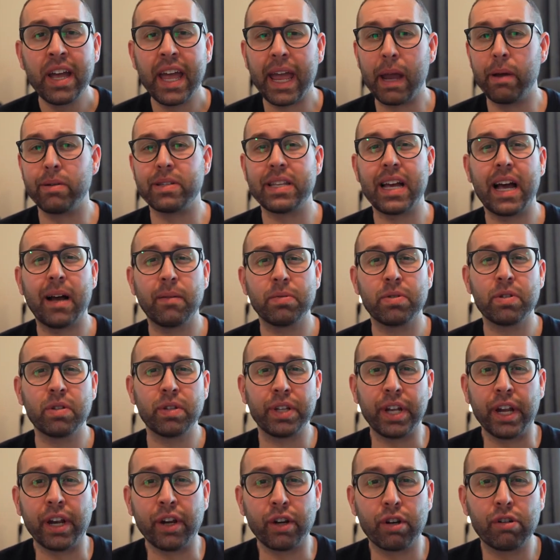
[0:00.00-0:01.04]
It was
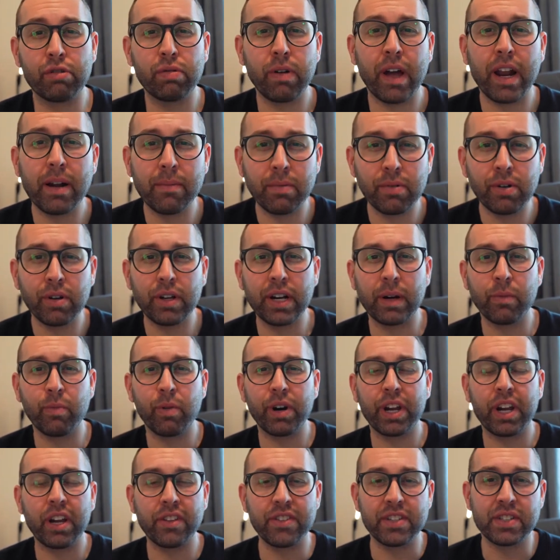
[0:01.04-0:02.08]
absolutely incredible, and I'm
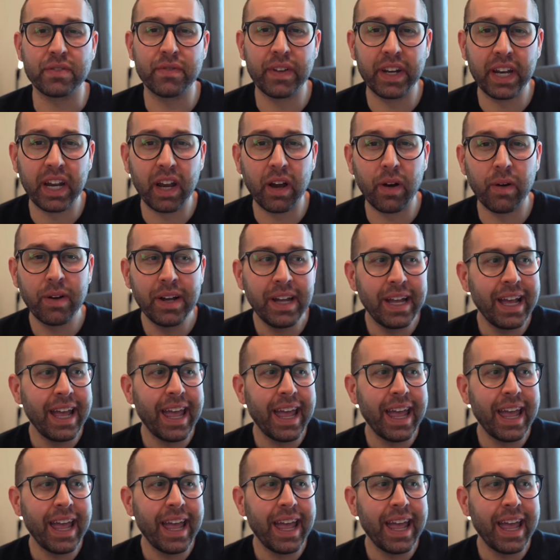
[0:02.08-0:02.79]
working on this video.